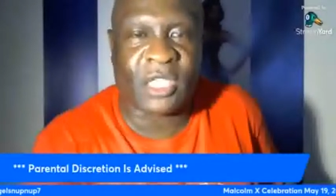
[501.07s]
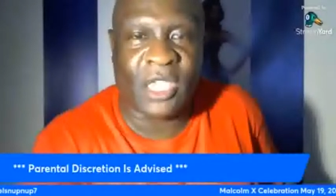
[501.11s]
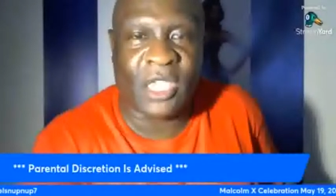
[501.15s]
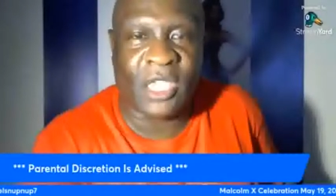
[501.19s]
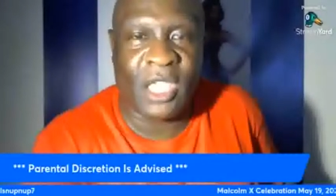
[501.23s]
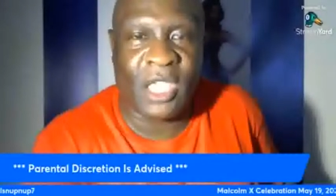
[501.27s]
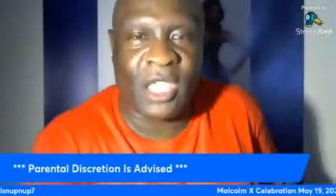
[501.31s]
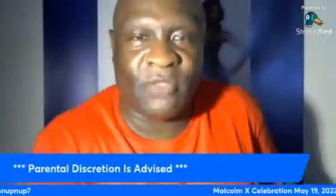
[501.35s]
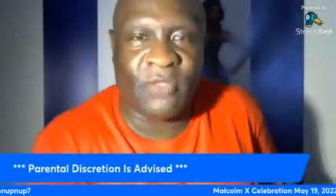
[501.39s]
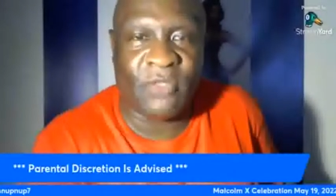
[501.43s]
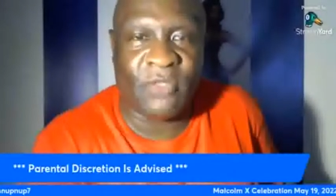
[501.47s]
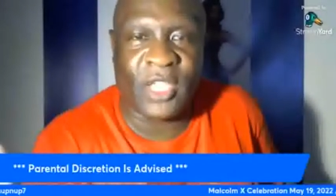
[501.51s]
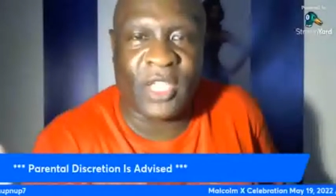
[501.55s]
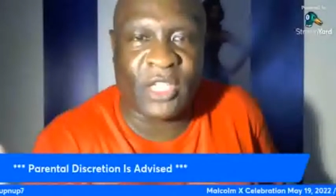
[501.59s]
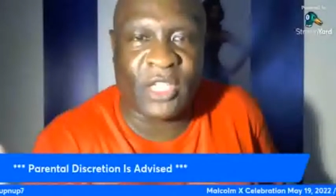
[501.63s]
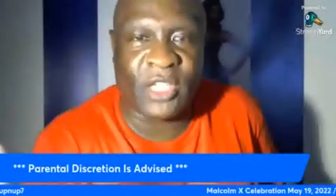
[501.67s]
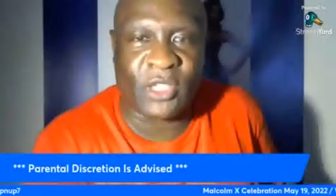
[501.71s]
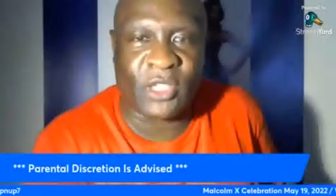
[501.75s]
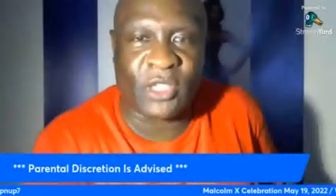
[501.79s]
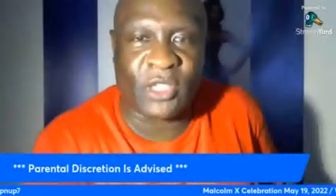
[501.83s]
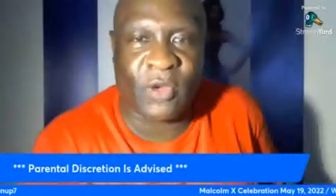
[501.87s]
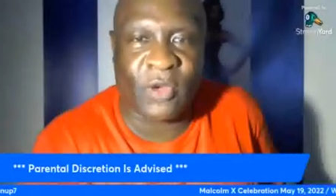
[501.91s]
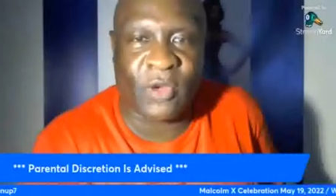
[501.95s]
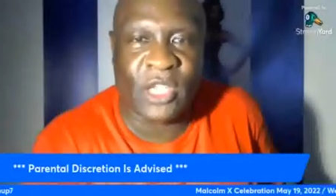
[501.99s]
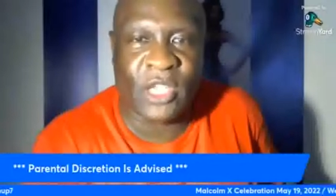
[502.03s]
King for
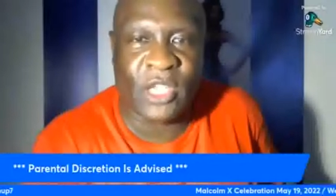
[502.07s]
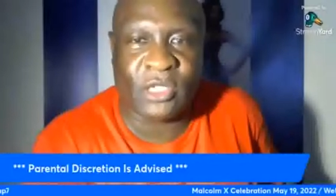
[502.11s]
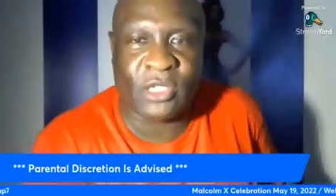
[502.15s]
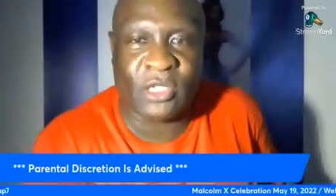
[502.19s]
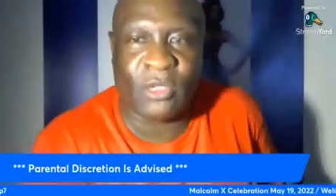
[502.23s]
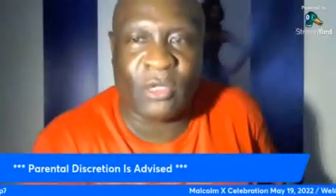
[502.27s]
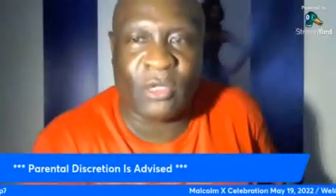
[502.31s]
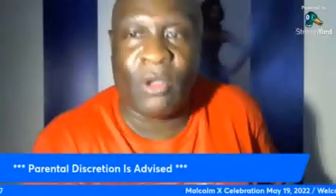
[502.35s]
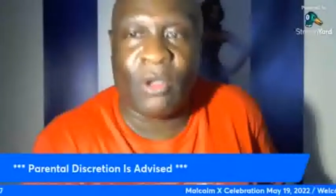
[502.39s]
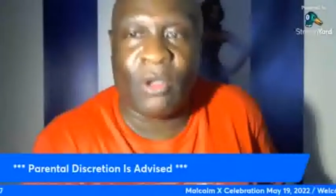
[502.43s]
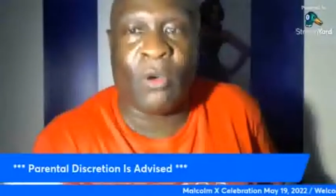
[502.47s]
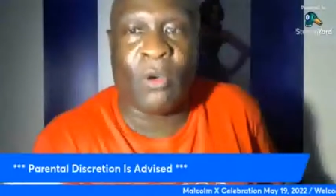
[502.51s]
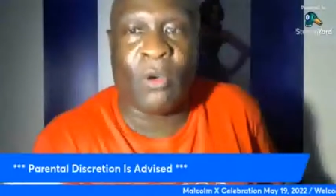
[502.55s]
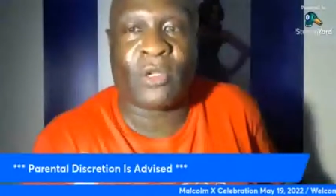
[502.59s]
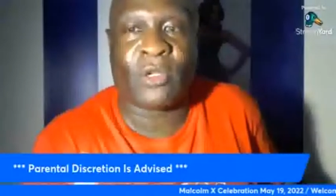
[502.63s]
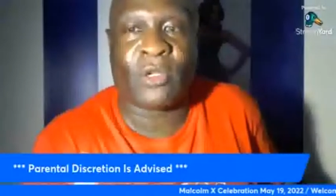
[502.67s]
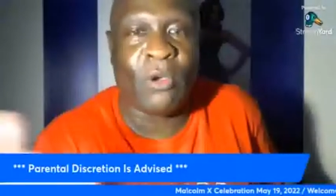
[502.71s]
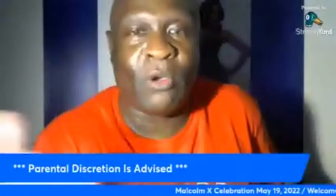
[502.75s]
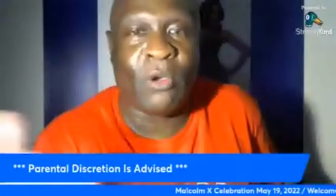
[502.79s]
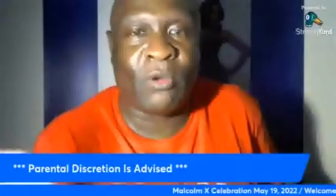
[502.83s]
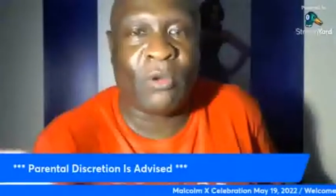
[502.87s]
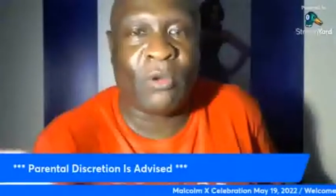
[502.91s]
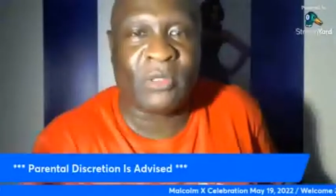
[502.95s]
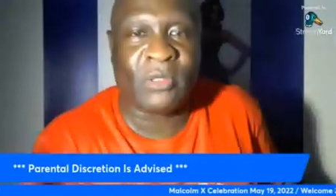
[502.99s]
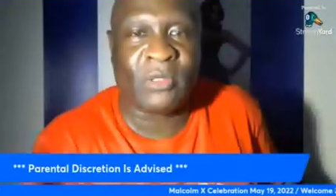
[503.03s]
integration or
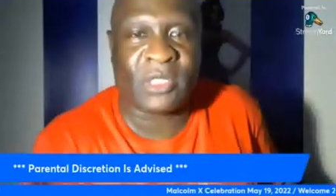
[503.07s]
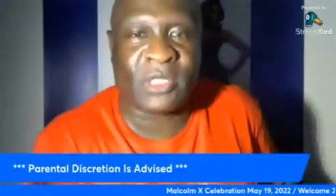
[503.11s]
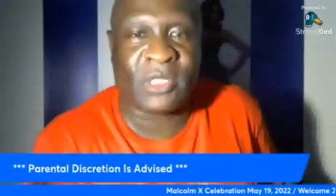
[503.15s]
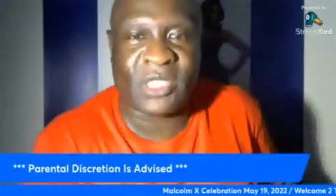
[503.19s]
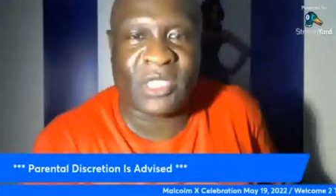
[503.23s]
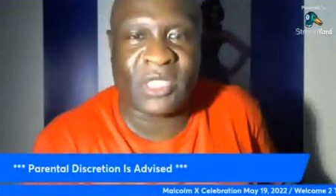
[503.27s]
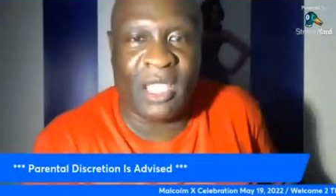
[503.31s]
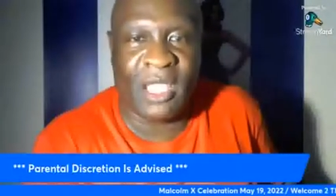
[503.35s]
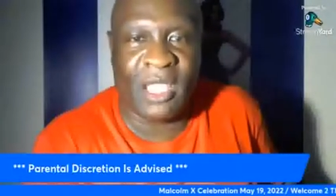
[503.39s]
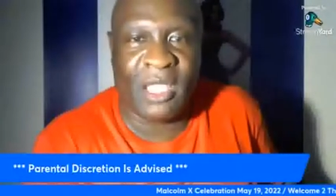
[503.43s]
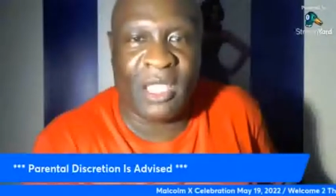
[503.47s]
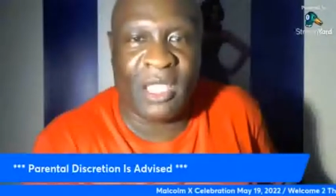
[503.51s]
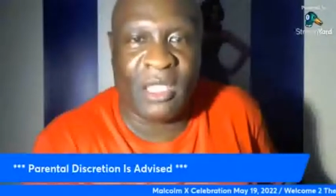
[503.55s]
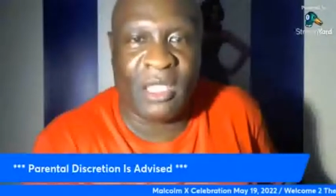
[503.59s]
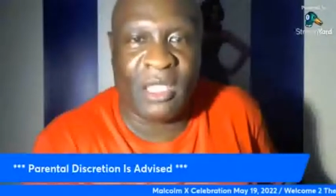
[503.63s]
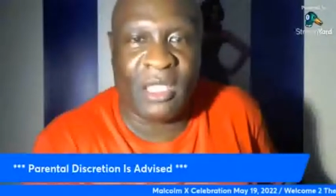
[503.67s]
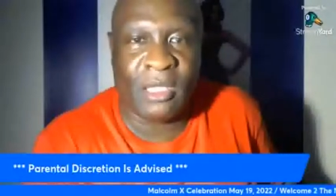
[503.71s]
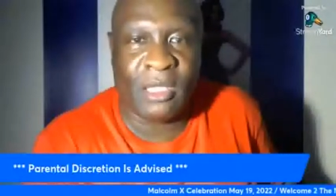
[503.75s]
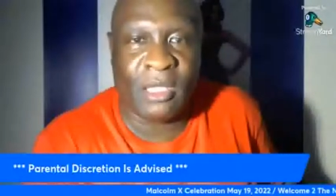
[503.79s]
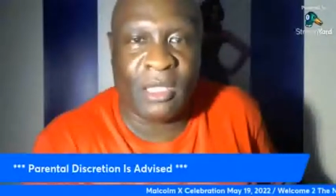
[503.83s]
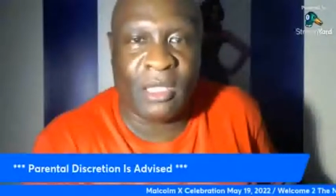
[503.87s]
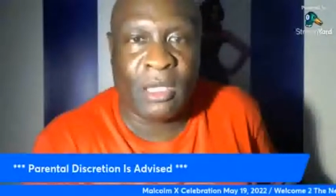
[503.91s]
don't say,